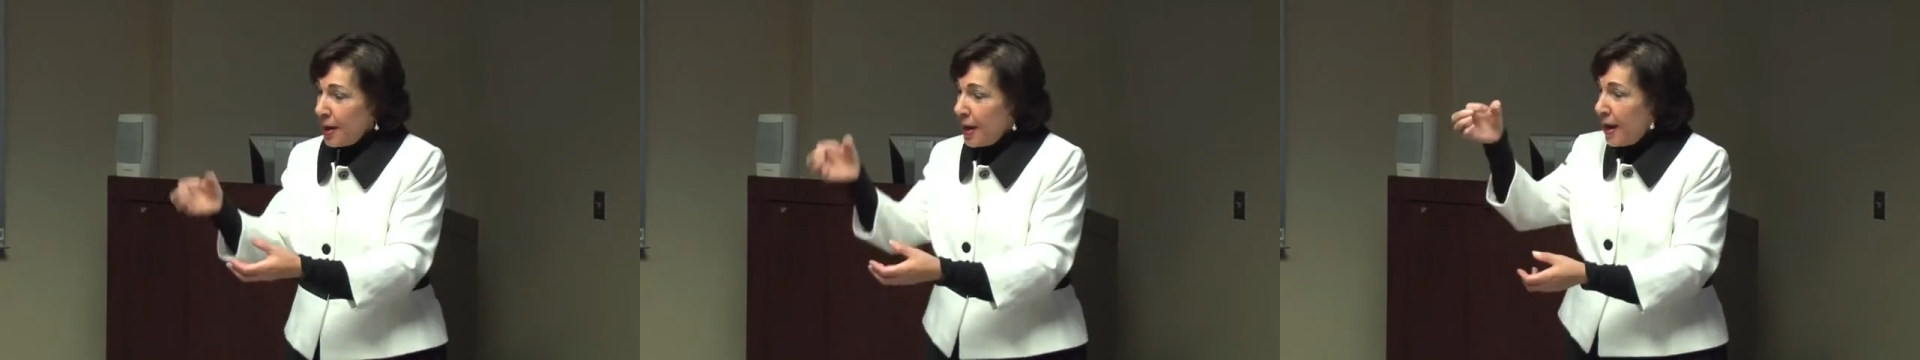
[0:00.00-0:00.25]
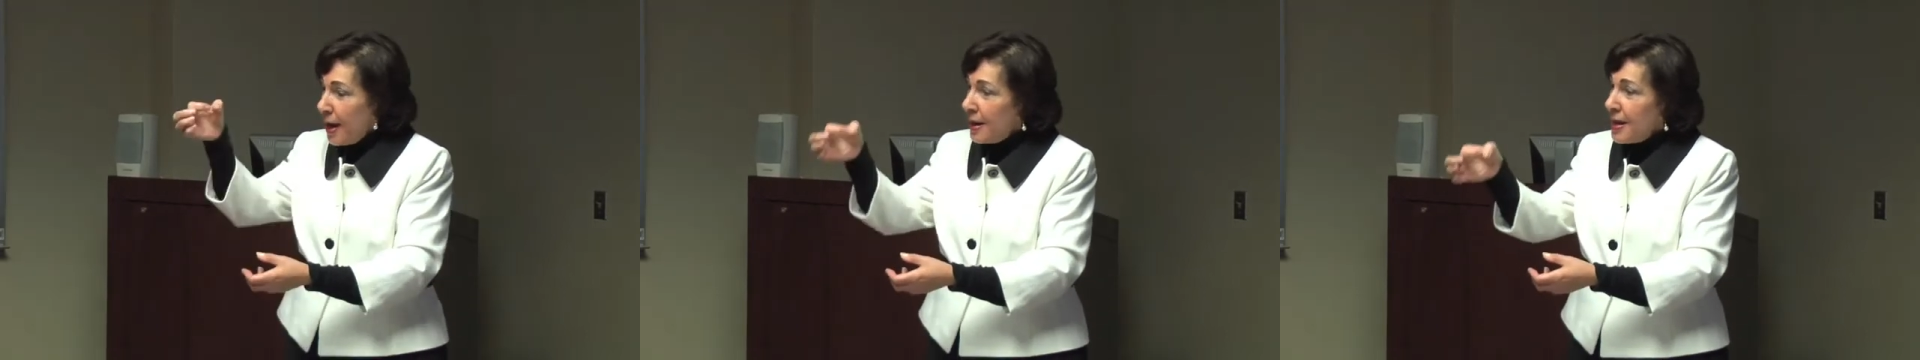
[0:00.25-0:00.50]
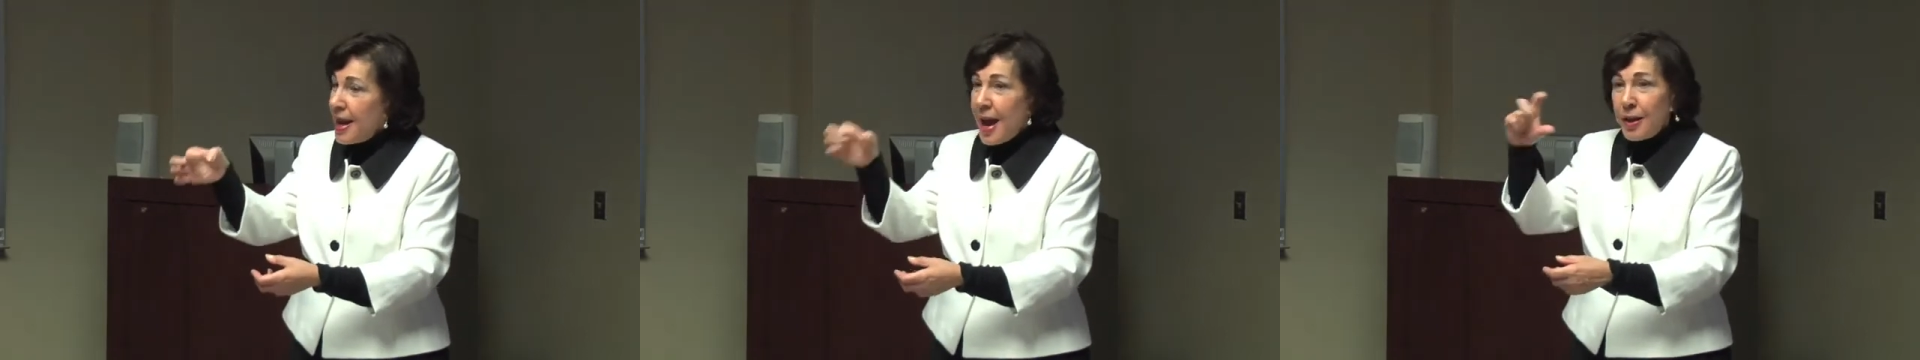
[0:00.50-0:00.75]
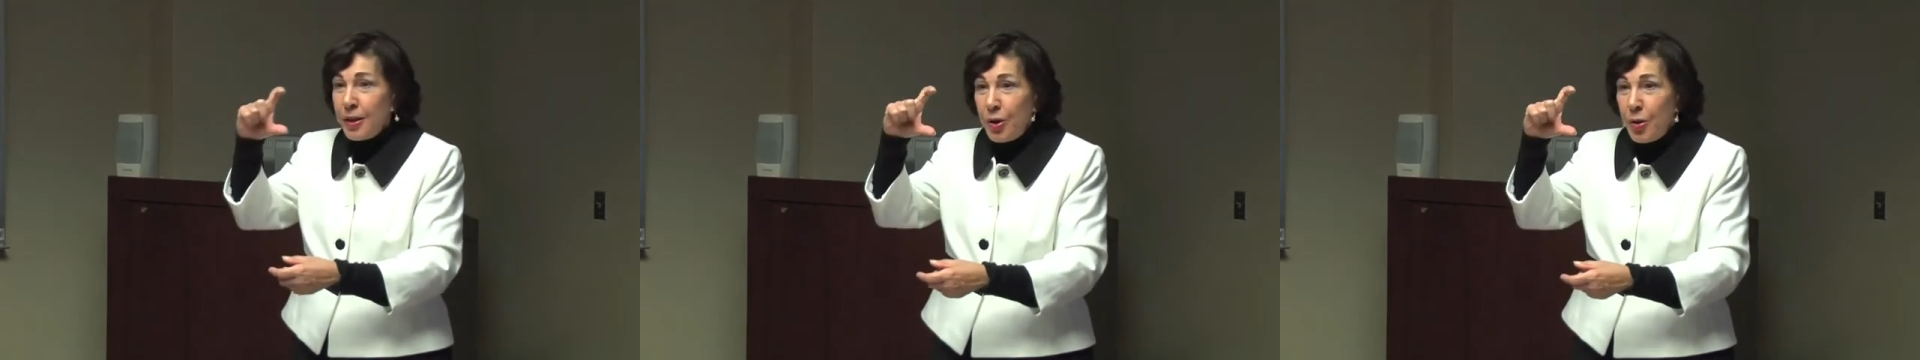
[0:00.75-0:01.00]
And he
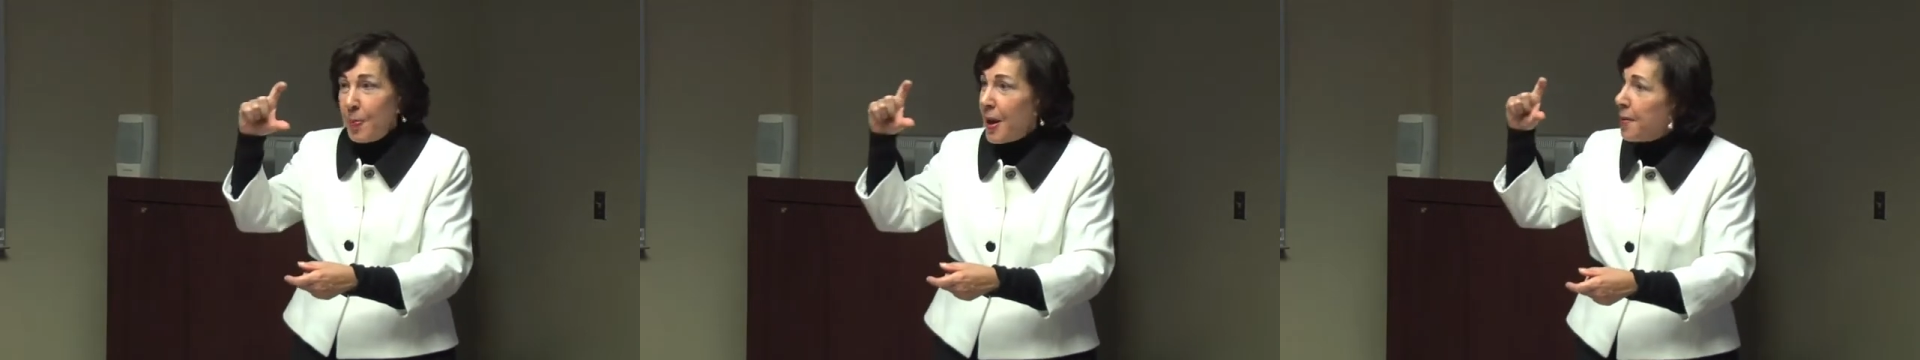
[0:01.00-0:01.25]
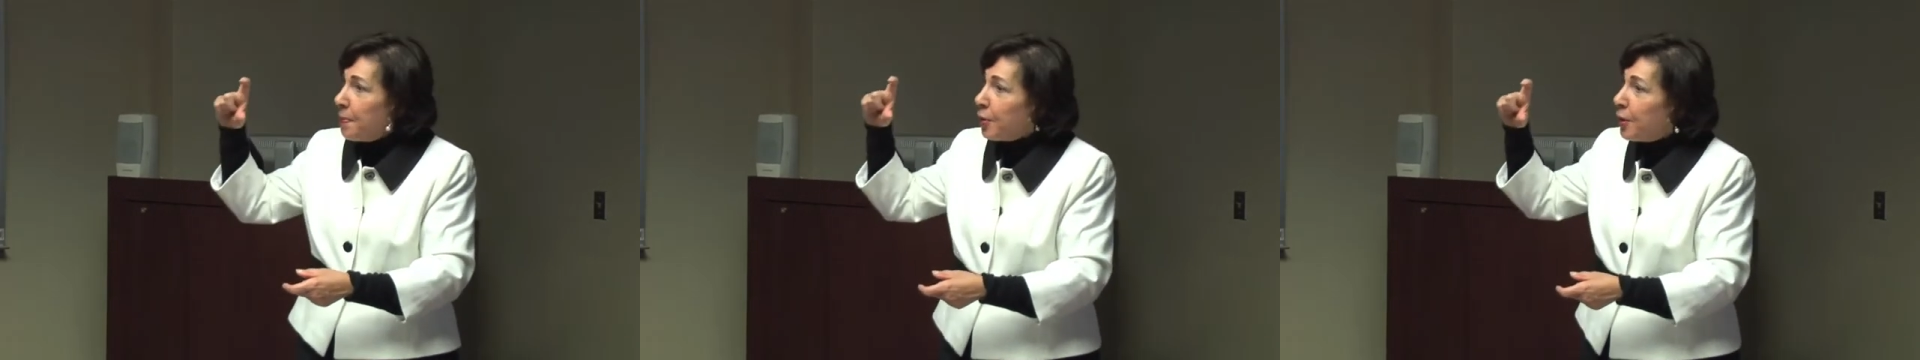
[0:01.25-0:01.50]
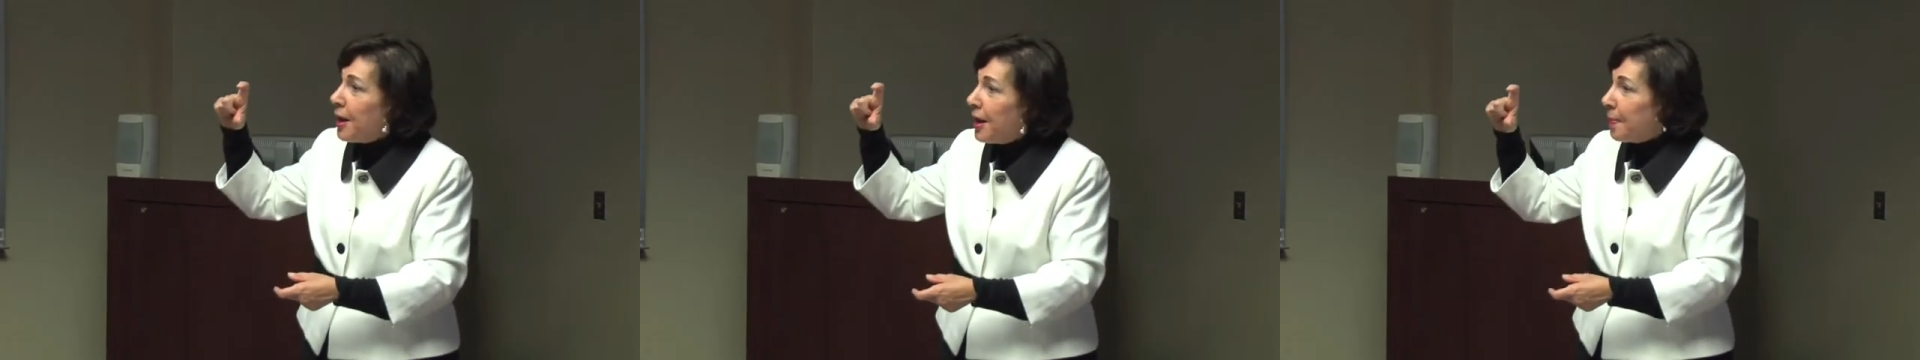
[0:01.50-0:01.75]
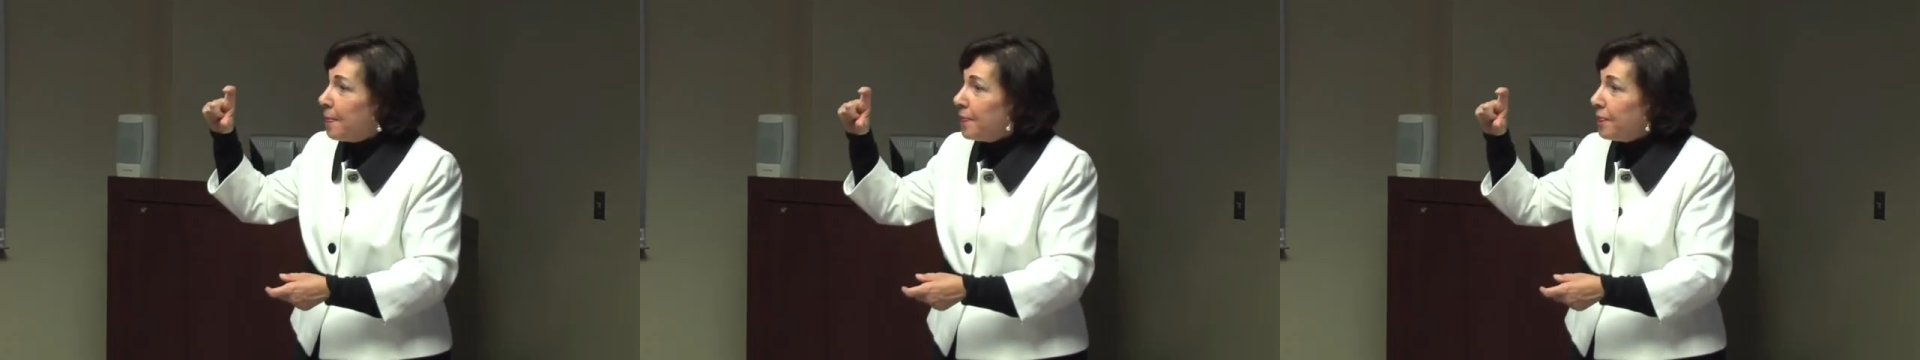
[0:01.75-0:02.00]
had a little paper
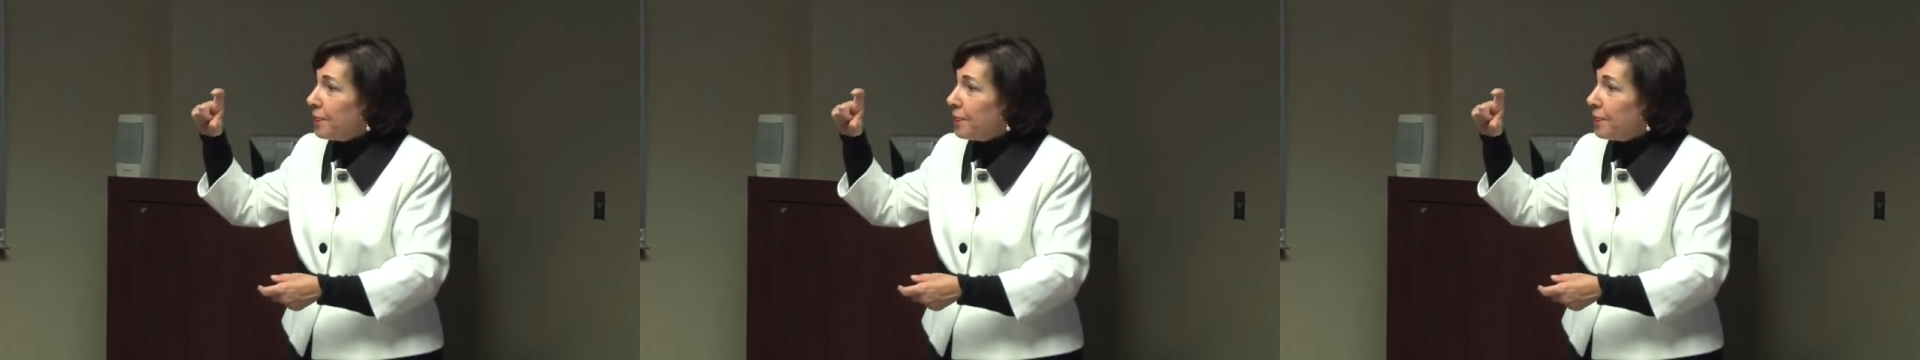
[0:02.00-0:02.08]
cup